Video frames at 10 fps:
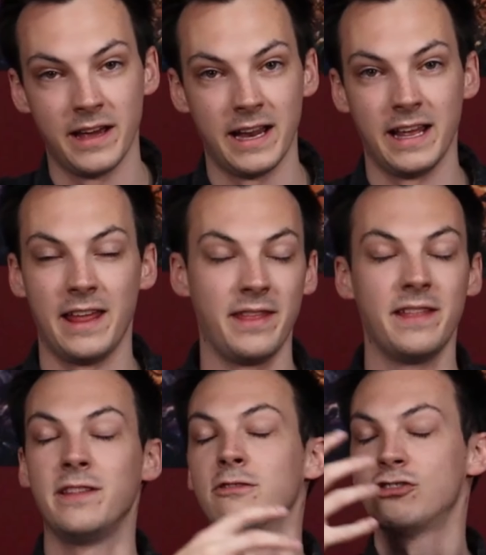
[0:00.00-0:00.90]
then, and
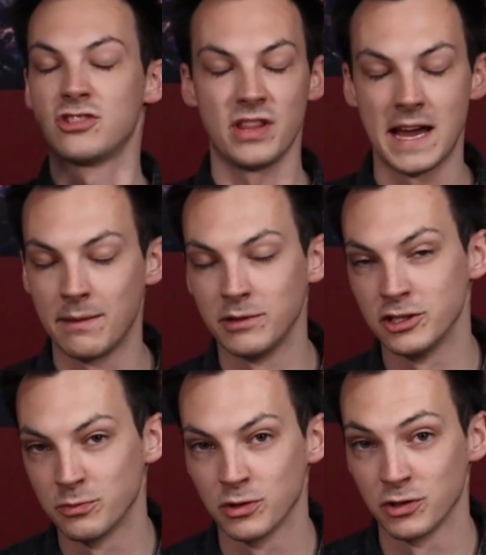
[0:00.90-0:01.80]
then they're just that
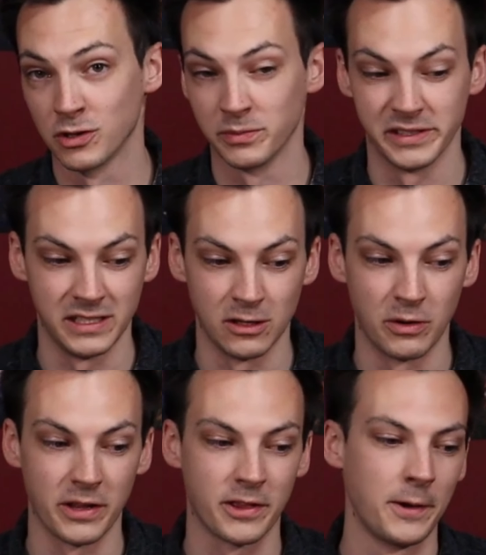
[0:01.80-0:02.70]
much more durable to
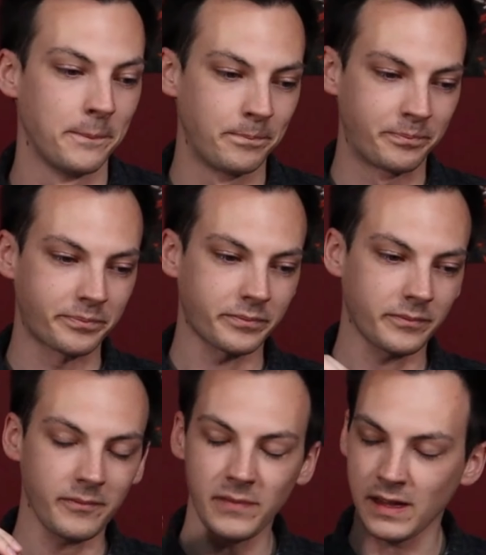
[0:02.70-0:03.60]
deal with.
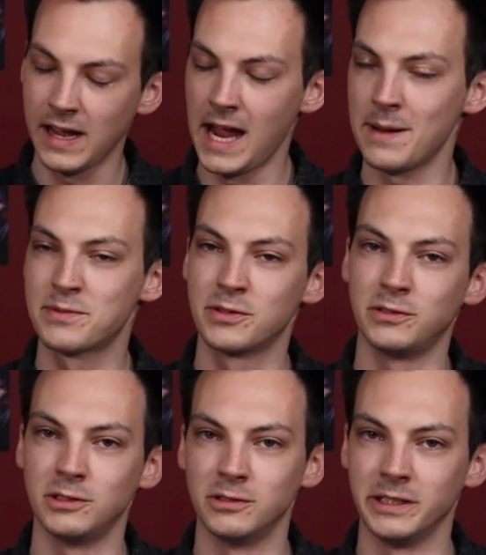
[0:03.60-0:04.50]

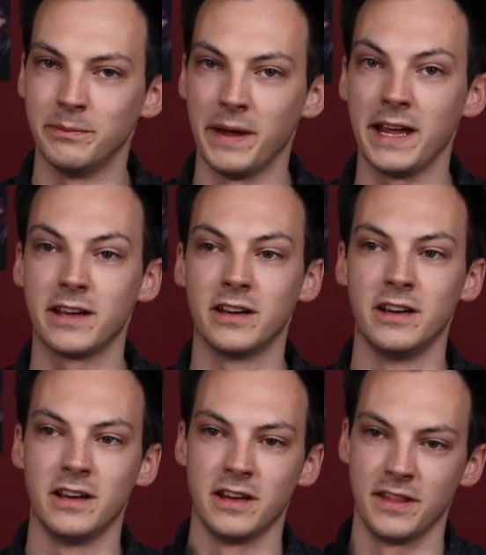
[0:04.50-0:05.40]
Absolutely
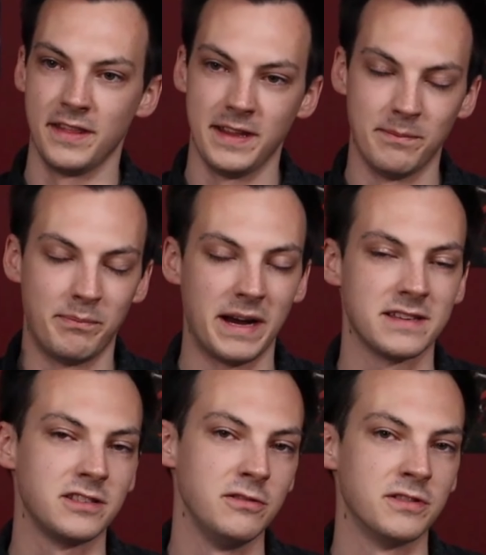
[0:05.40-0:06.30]
make the
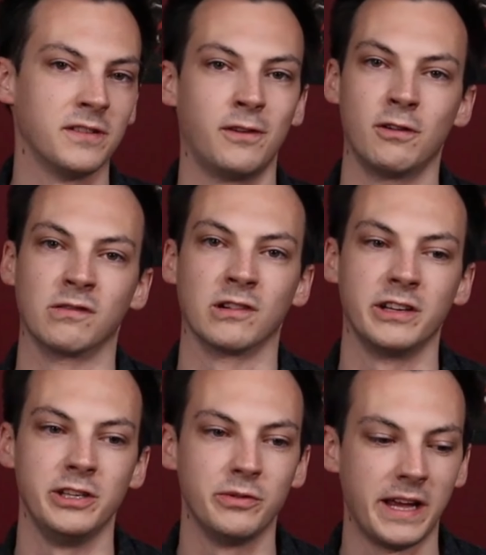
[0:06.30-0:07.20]
best use of
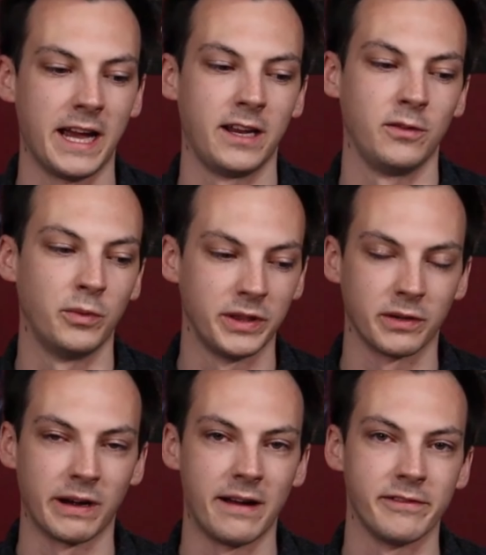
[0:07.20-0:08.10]
overrun you can
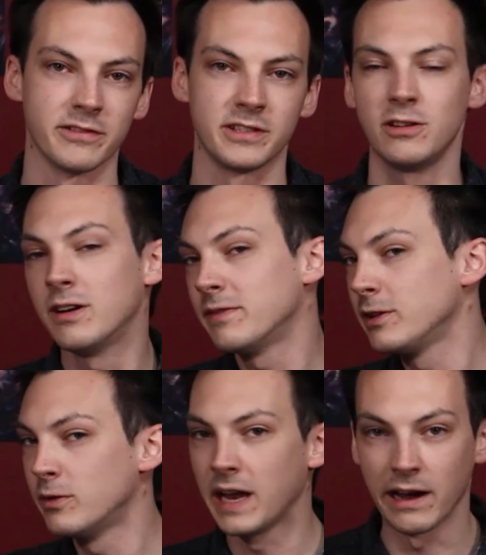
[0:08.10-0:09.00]
with the Raptors. You don't have
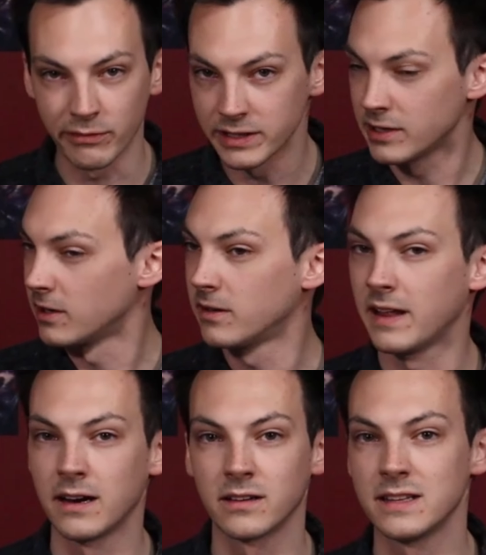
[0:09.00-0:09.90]
to do it every
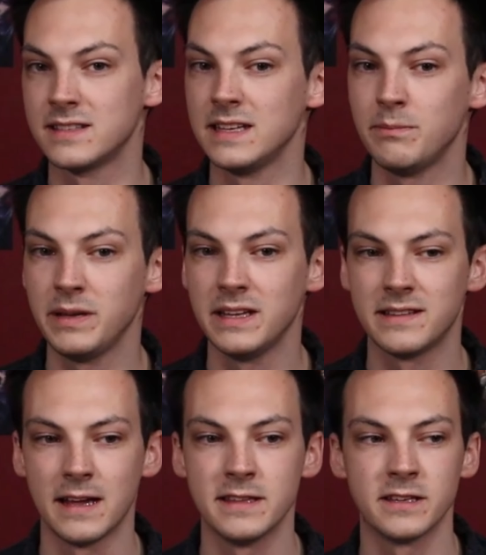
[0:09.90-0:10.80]
turn. That'll get CP
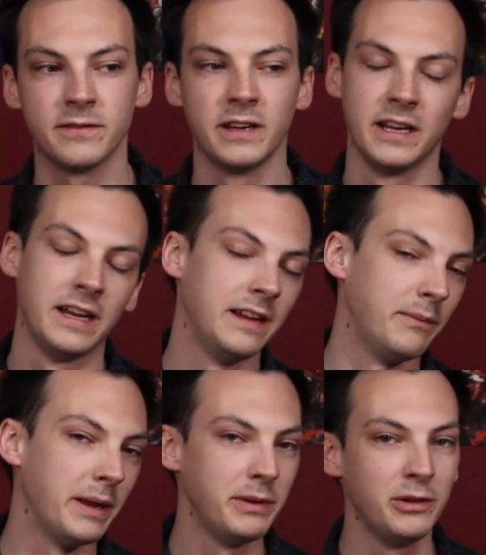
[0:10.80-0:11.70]
intensive.
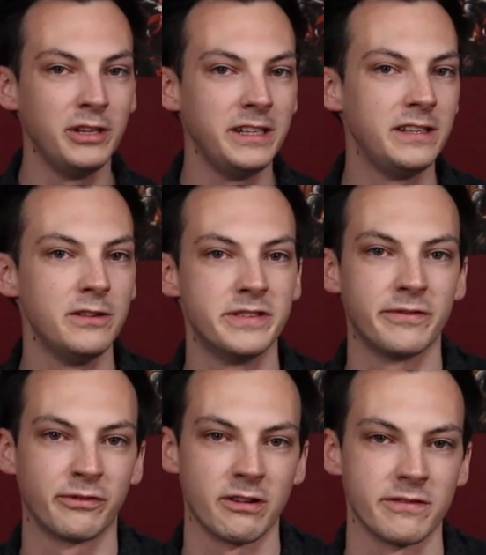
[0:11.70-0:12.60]
Maybe you need to use
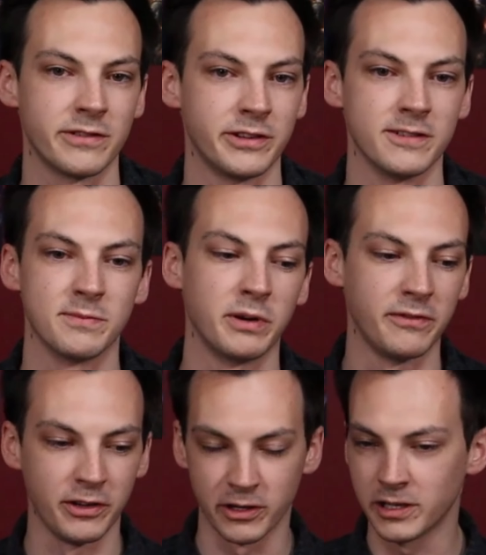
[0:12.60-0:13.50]
it for other turns.
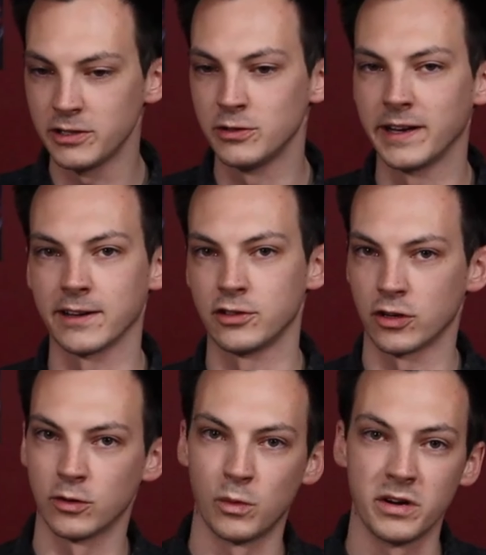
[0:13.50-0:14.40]
But if you're going to do like a
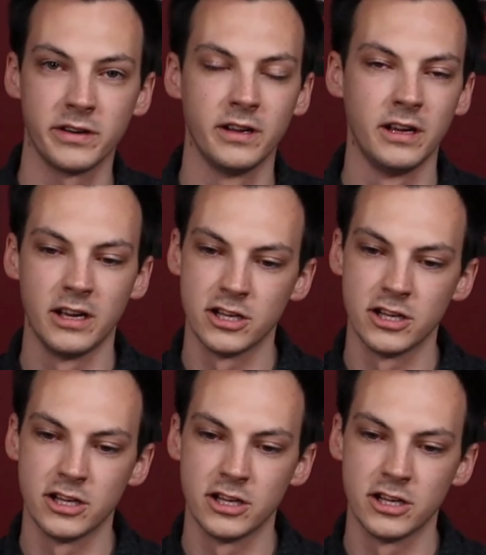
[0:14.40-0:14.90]
turn 1